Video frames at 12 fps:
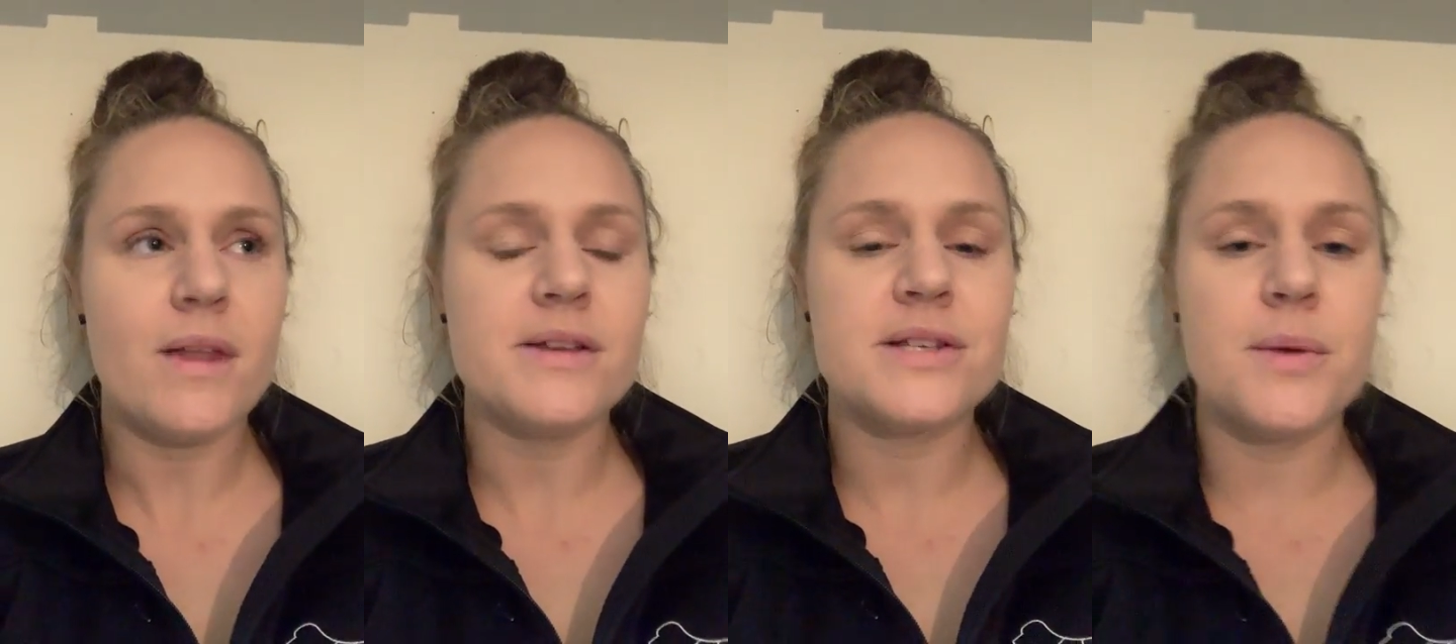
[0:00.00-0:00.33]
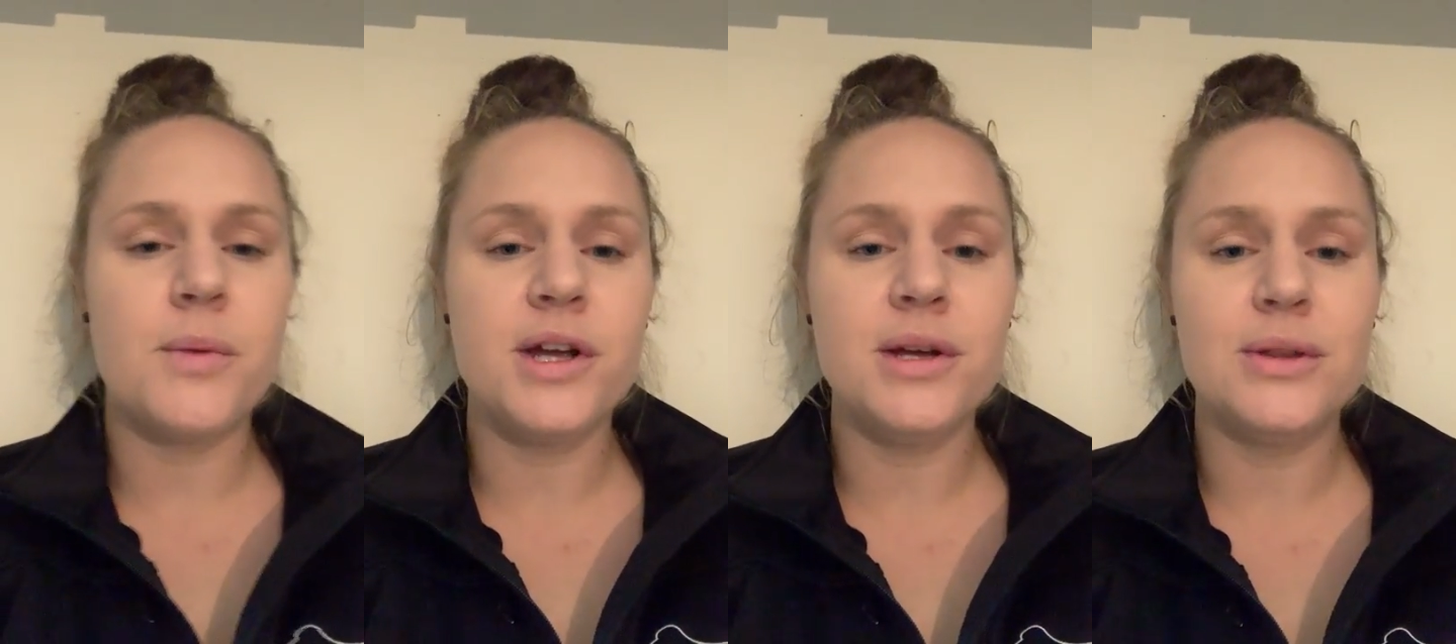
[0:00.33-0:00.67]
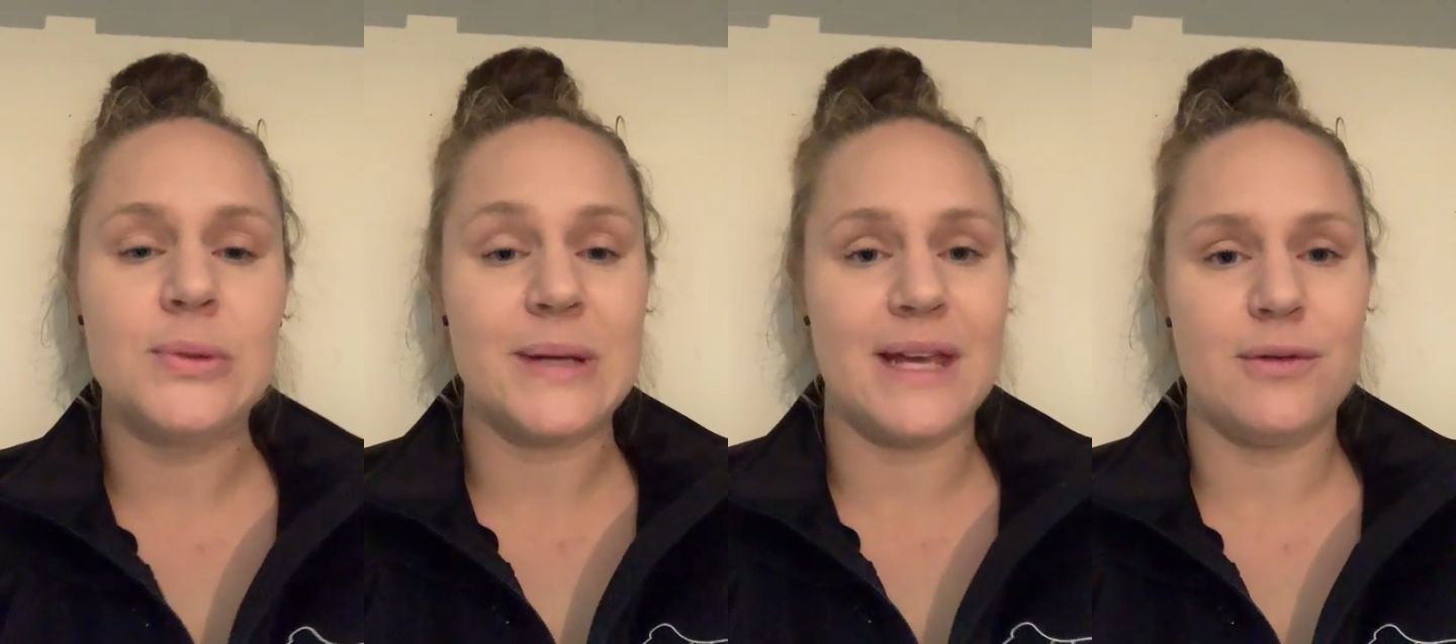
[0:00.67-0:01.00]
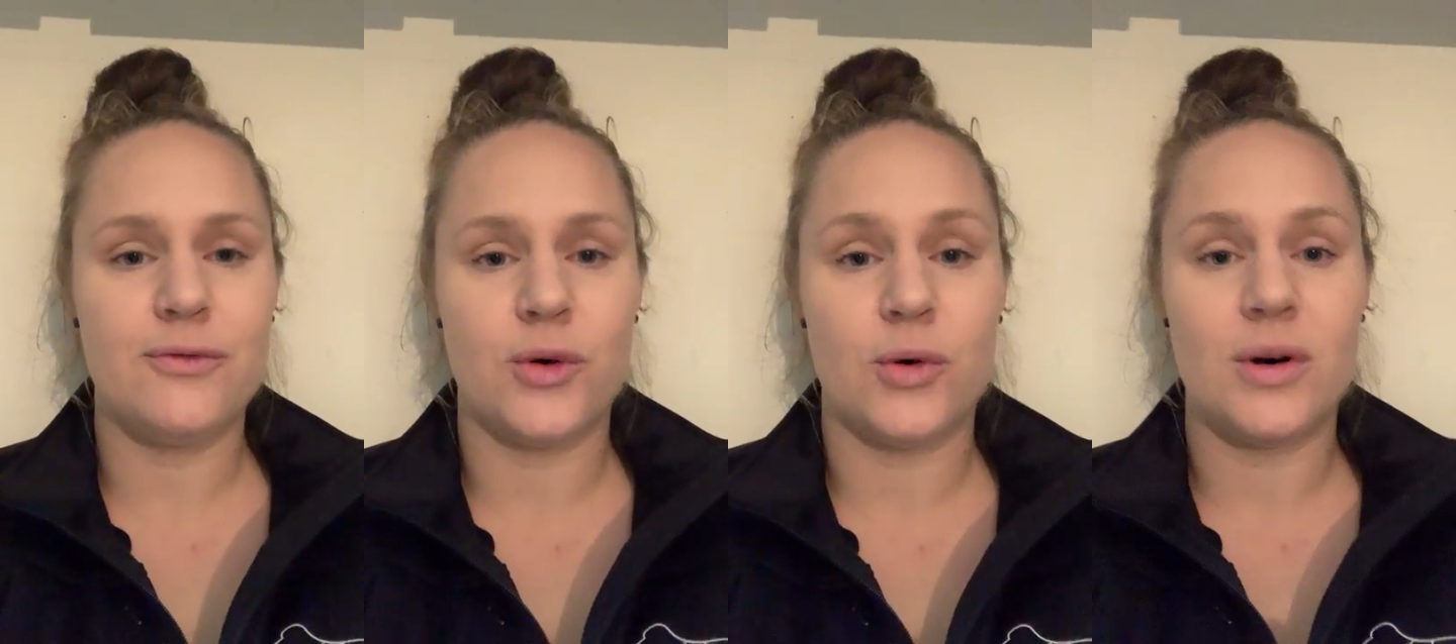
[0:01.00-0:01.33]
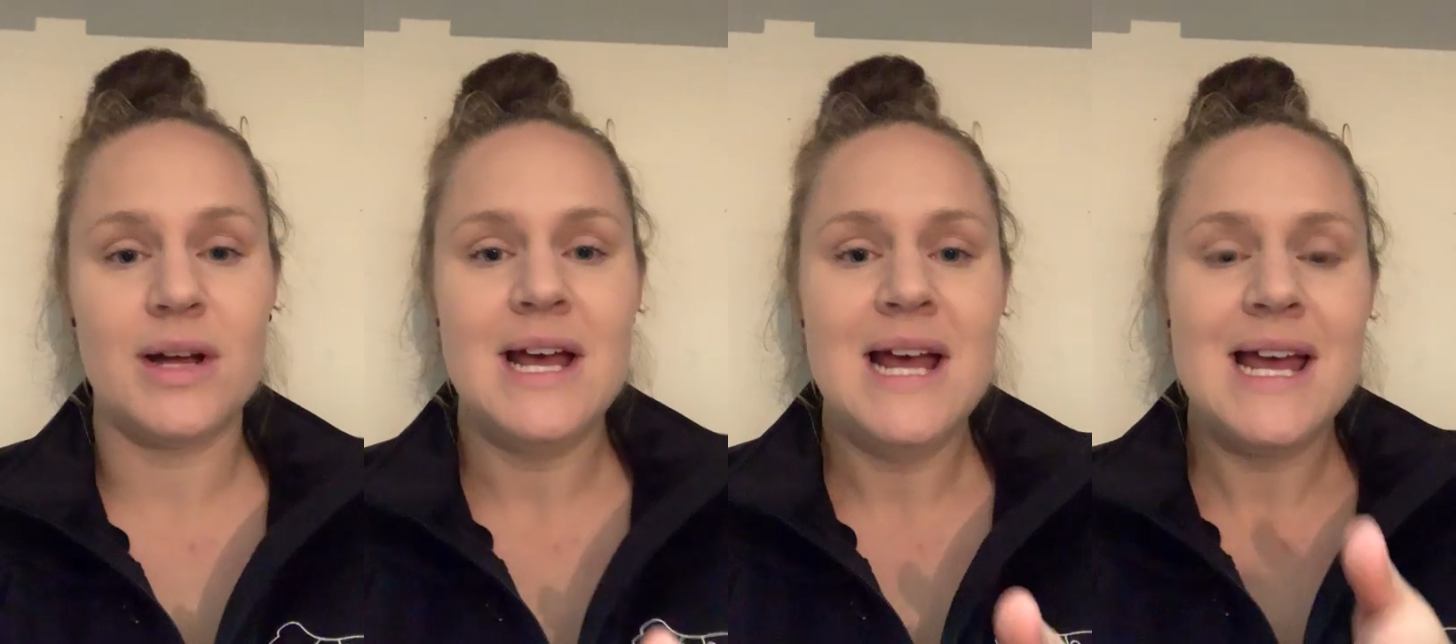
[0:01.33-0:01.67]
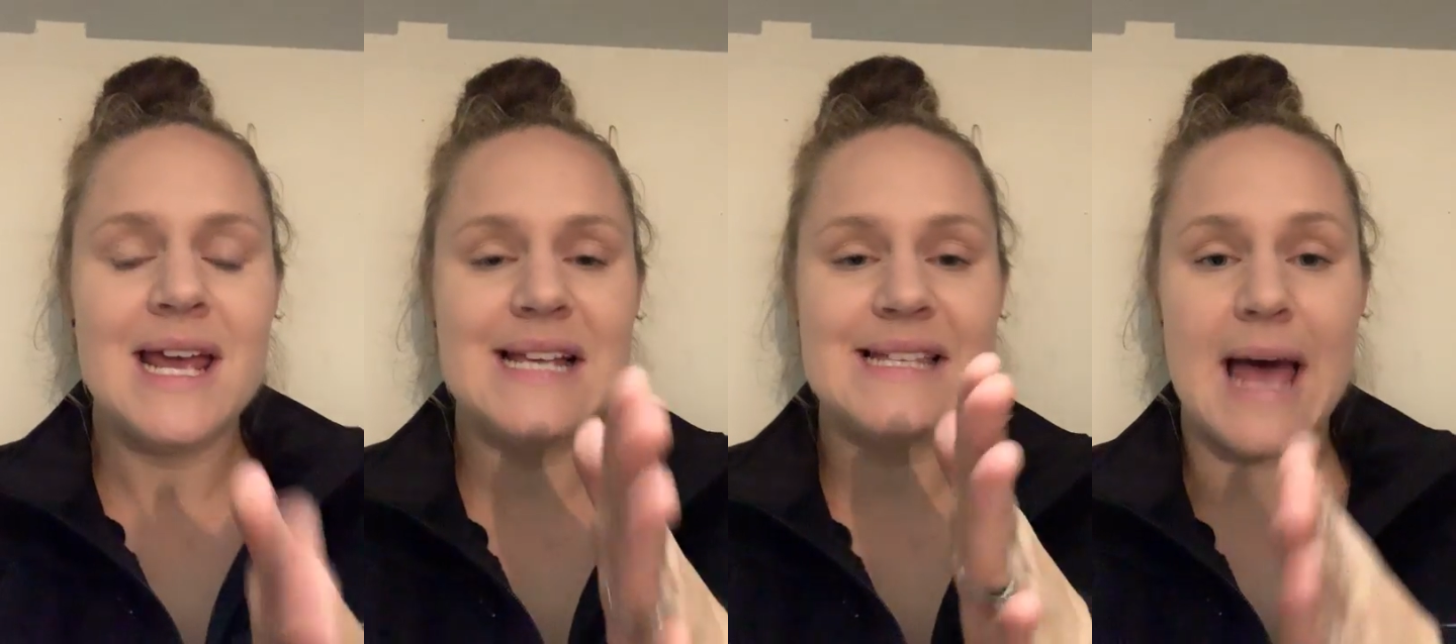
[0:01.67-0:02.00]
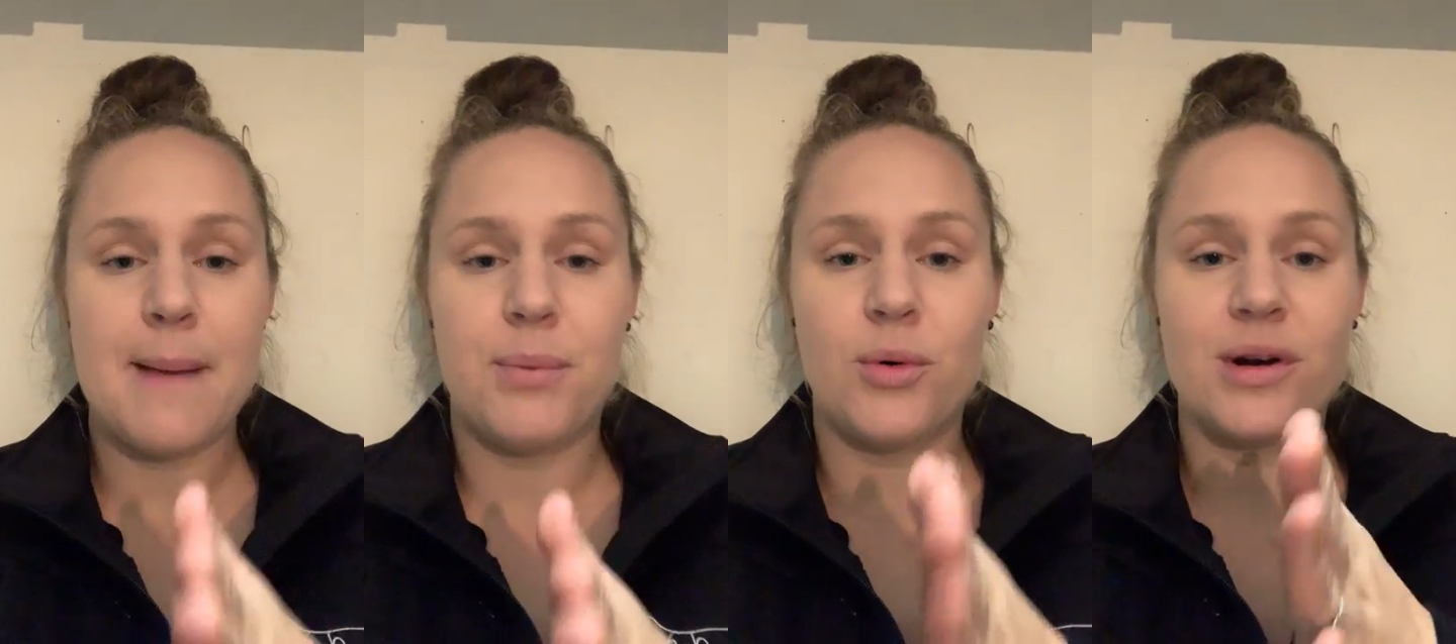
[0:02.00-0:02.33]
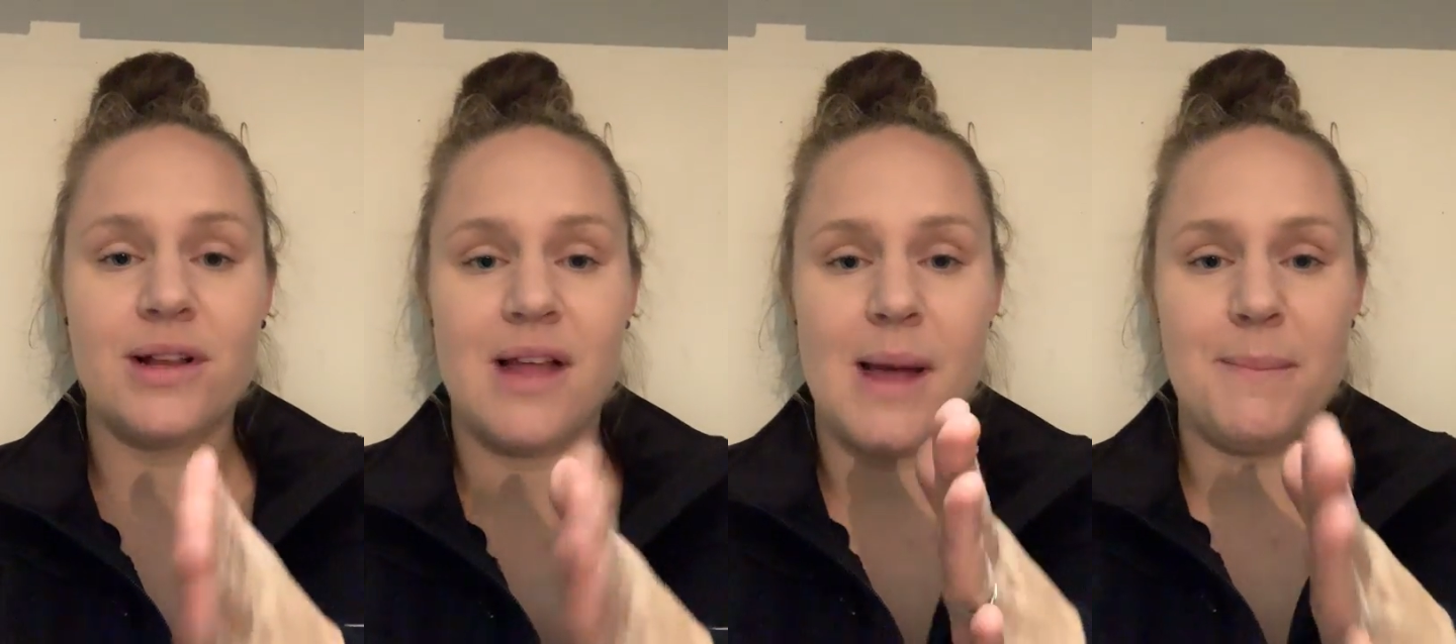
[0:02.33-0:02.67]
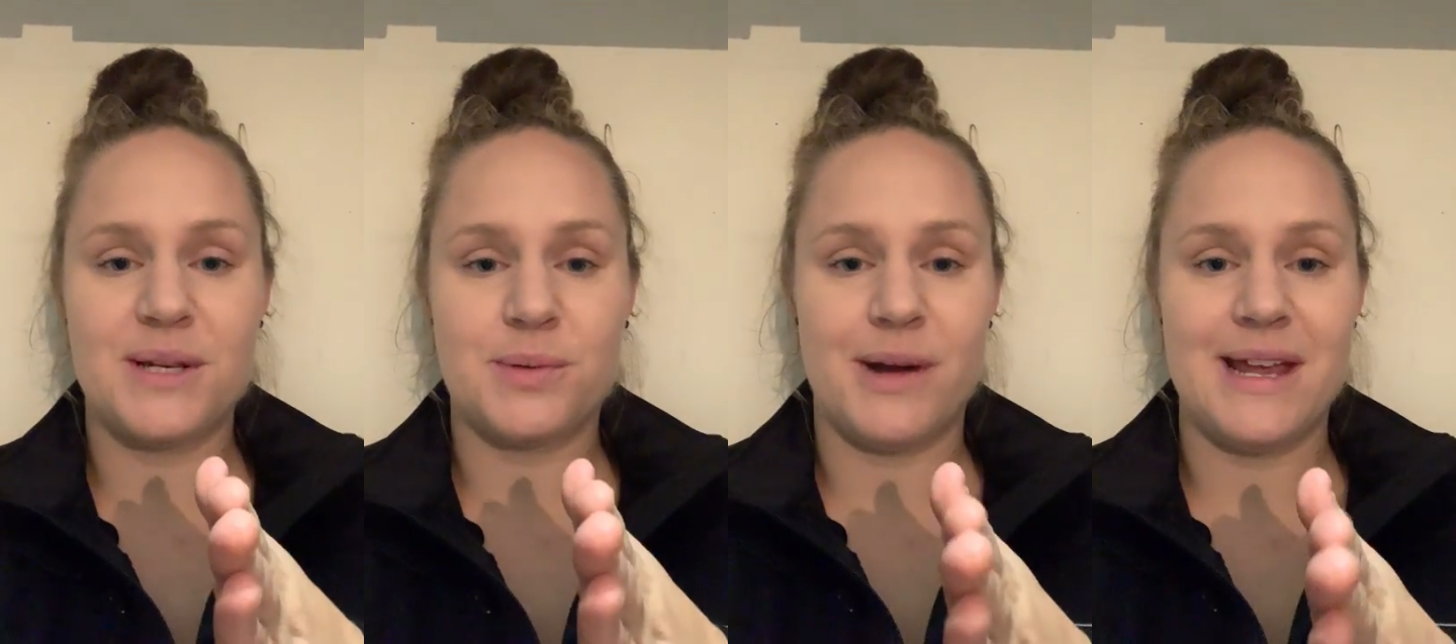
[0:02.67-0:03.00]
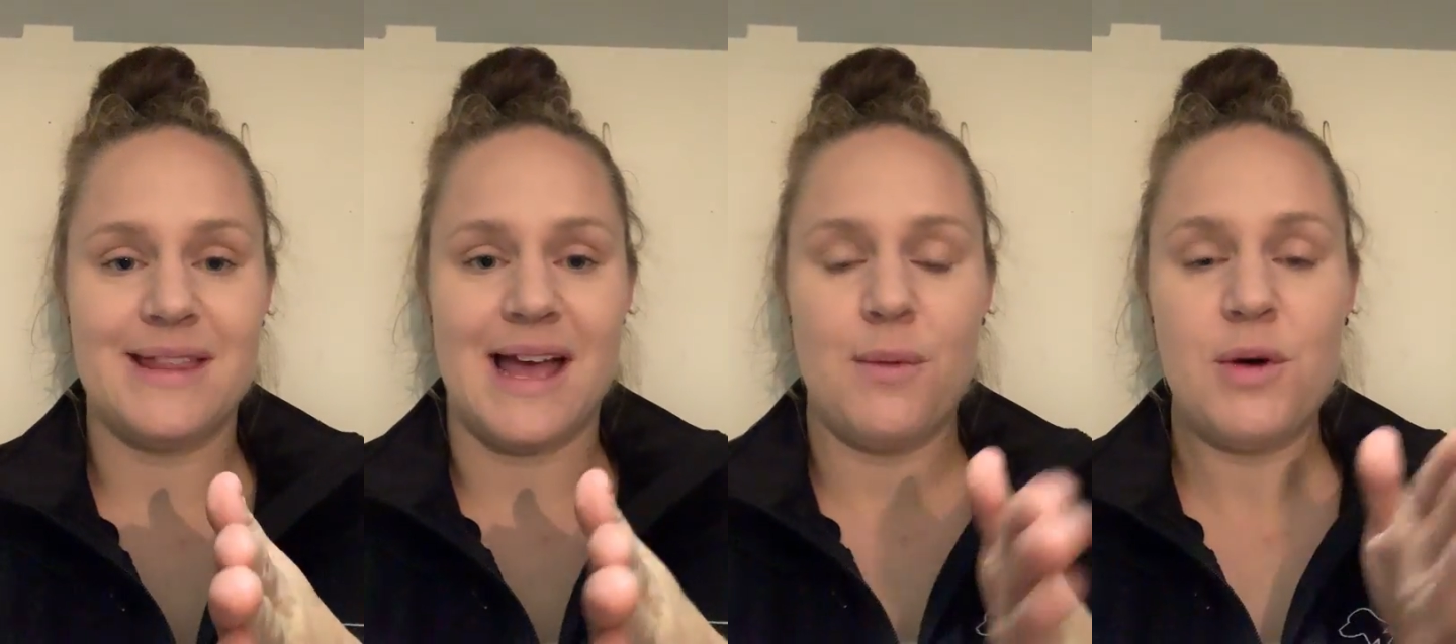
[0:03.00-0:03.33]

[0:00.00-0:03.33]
So what you're looking for is that borderline between that,